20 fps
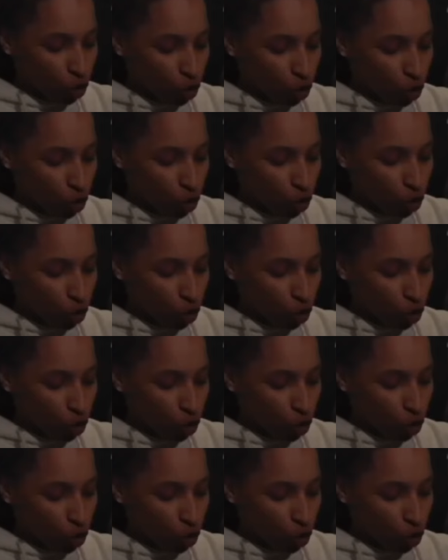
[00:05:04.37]

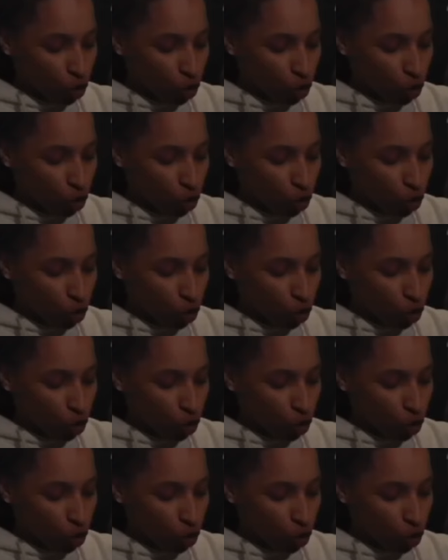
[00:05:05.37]

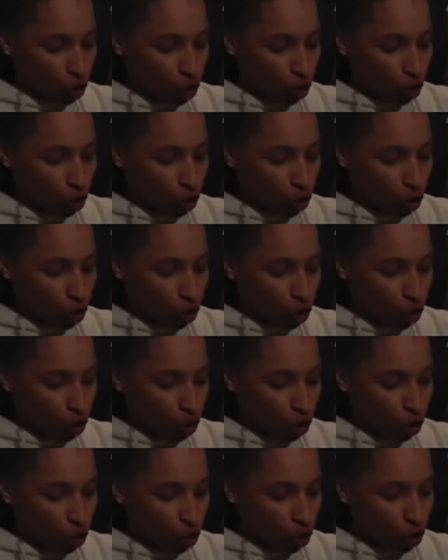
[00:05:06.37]

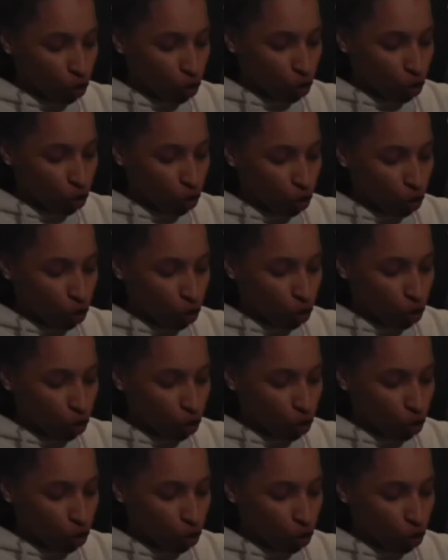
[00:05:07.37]

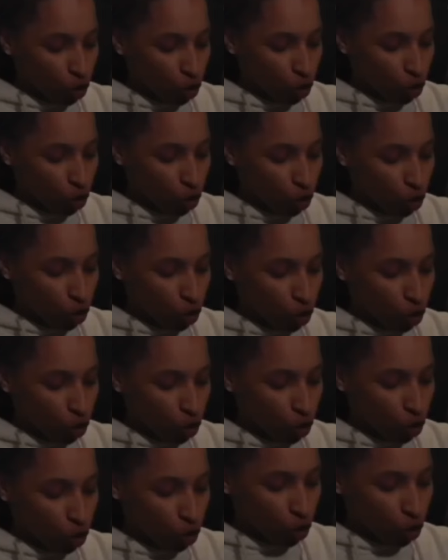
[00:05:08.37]
The person shown says nothing.